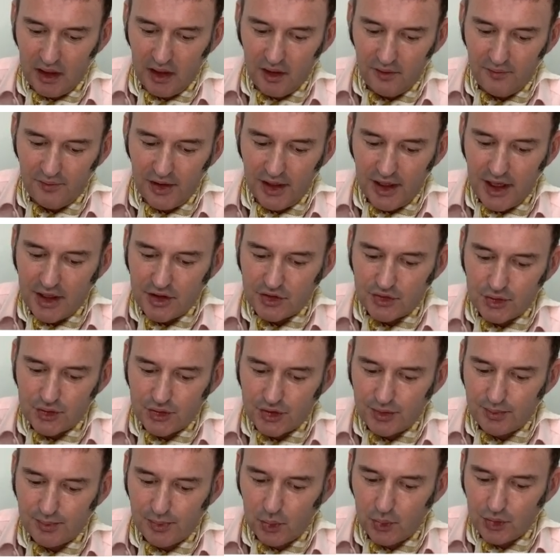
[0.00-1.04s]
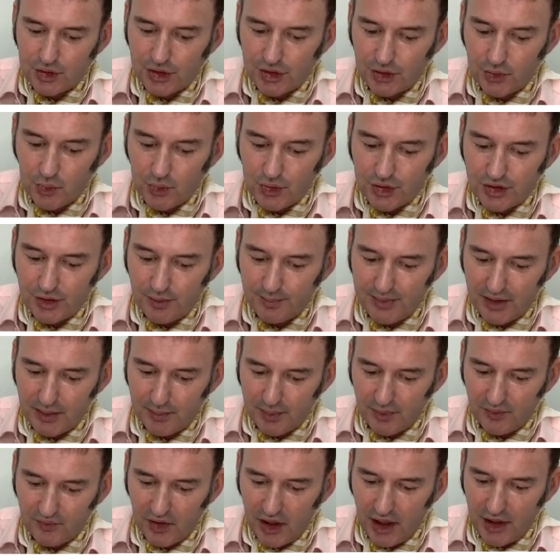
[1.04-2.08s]
Financial support should also be
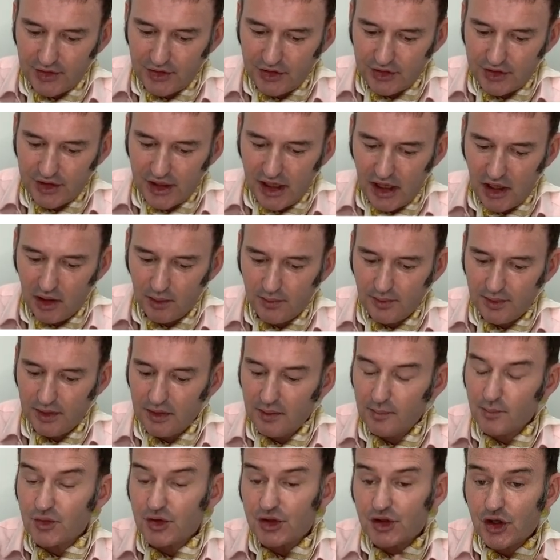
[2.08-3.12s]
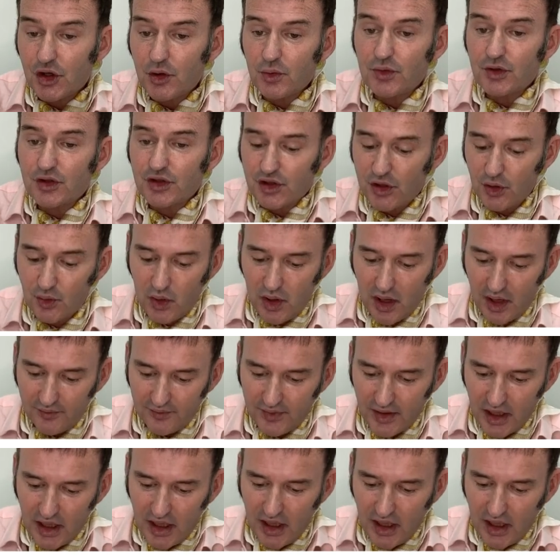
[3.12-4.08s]
provided to help students who have